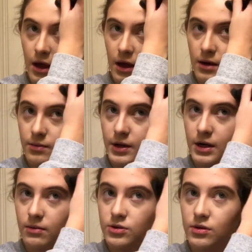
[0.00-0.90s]
and being
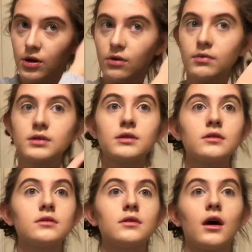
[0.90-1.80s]
doubles with her was
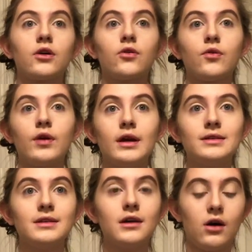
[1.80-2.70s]
a
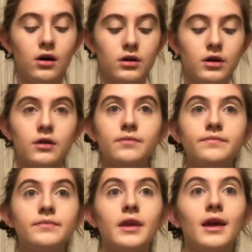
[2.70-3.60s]
crazy honor,
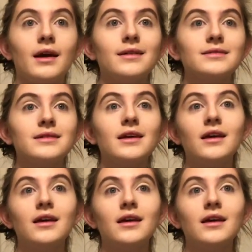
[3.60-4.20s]
and